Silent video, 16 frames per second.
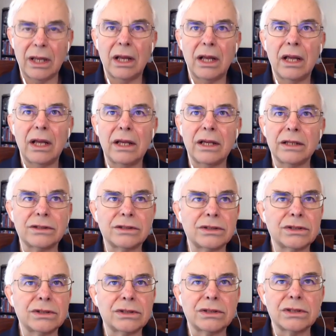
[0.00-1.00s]

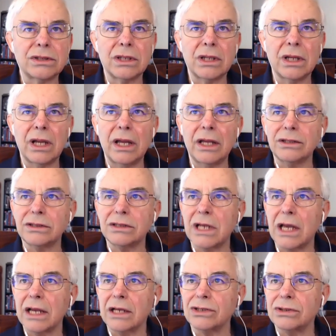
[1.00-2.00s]
It's it's
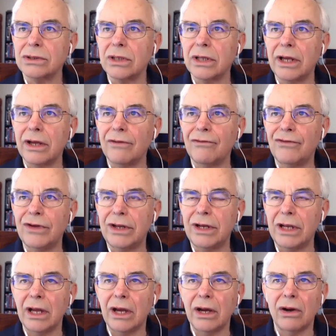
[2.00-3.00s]
actually a
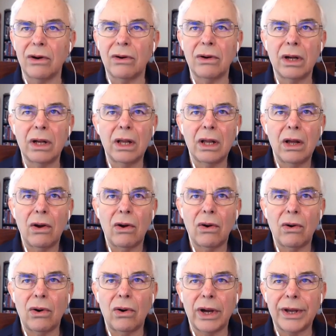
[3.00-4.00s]
video
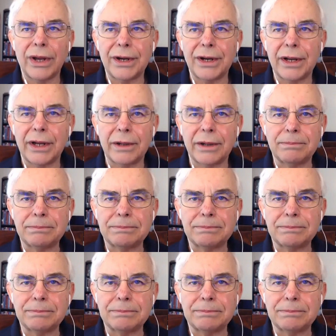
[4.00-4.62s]
on um,